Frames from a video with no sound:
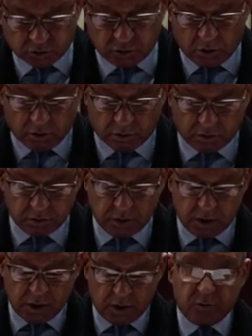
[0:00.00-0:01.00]
saw
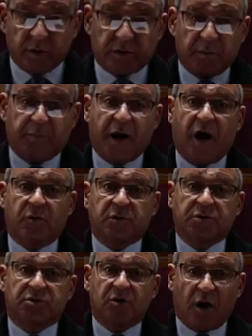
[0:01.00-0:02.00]
were the
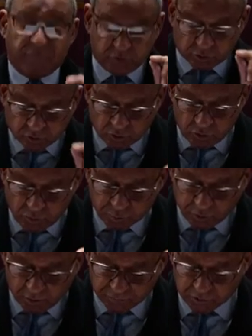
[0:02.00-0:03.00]
powers of the true
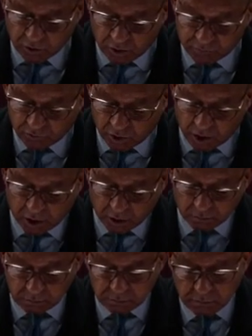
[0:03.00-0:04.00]
prophet of God.